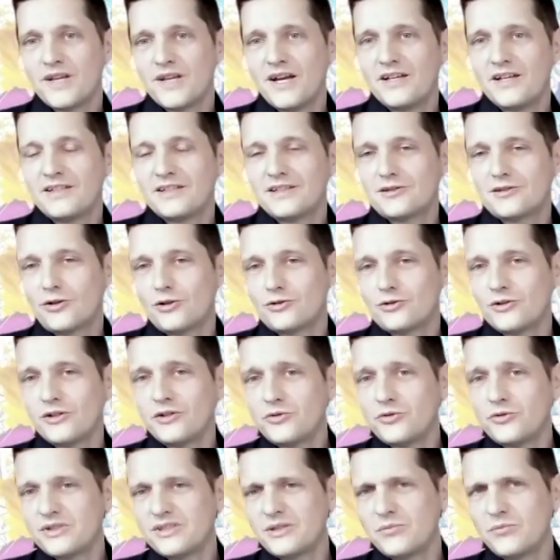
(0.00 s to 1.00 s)
And this is also
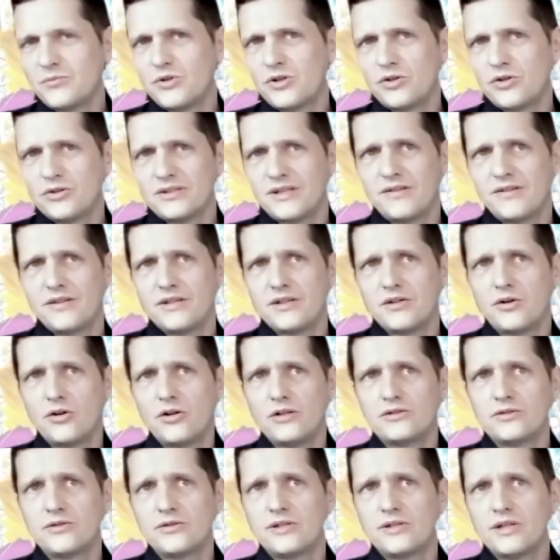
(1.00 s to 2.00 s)
interesting because I think
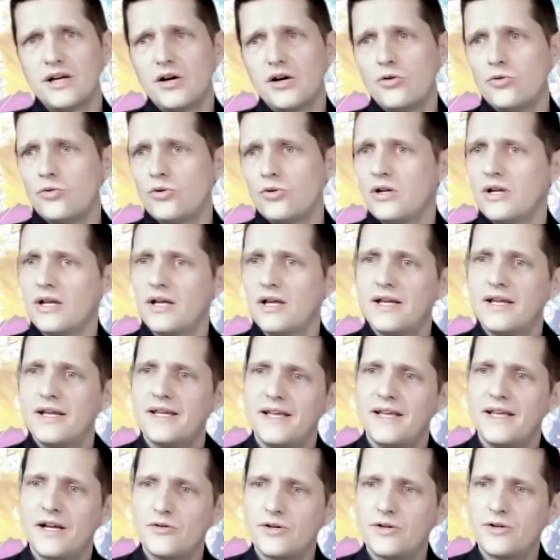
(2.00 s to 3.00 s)
also the whole
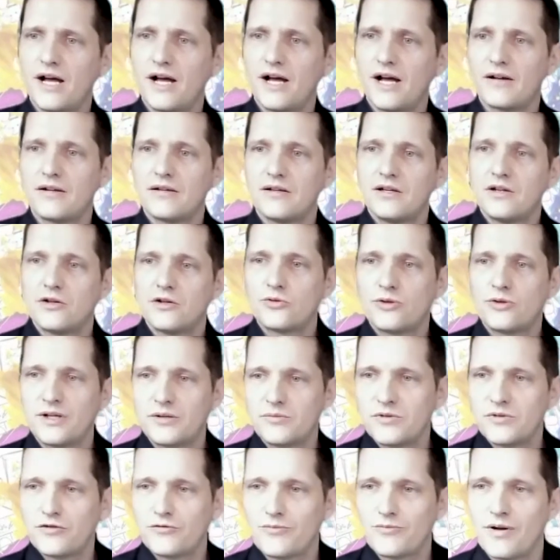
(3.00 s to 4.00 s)
area, correct
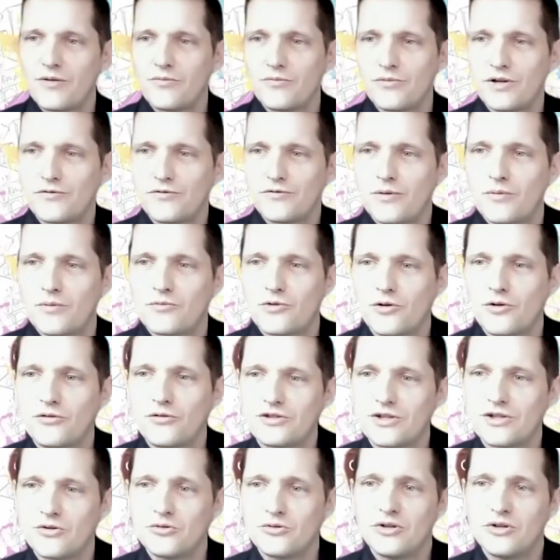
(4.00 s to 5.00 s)
me if I'm wrong,
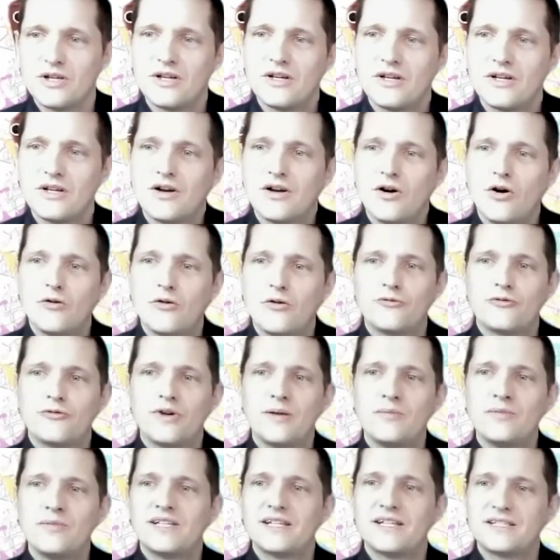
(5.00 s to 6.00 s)
Joe, of
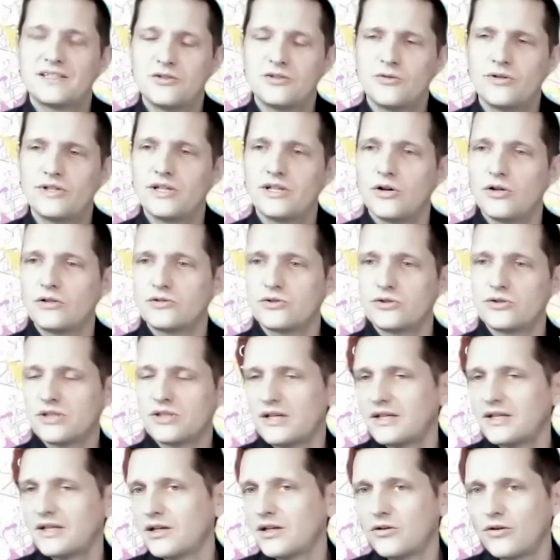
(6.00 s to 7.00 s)
ambidexterity also
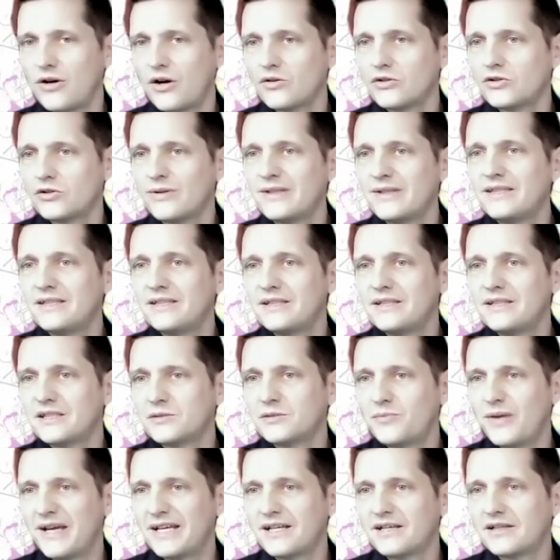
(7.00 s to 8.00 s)
started around 20 years
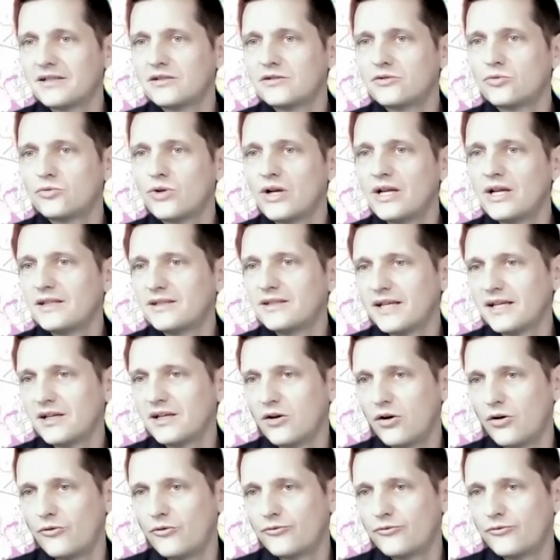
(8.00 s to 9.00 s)
back to really
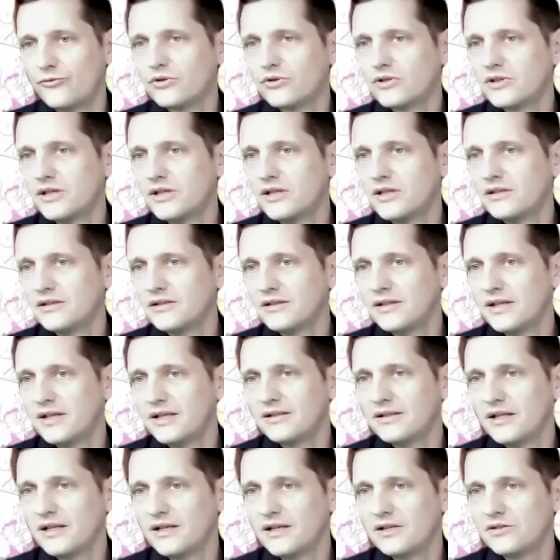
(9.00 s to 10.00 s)
take off
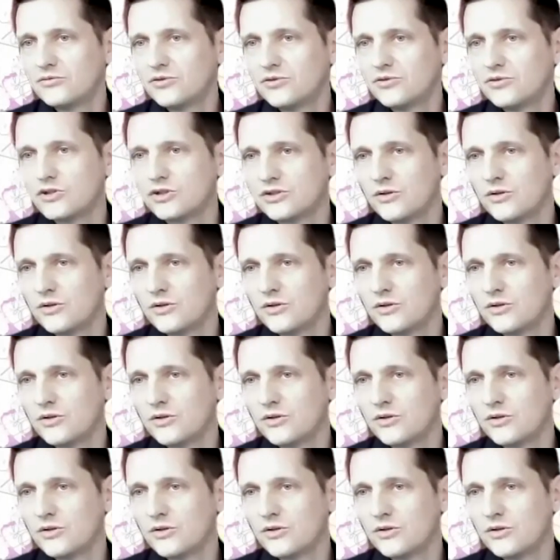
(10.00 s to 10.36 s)
in literature.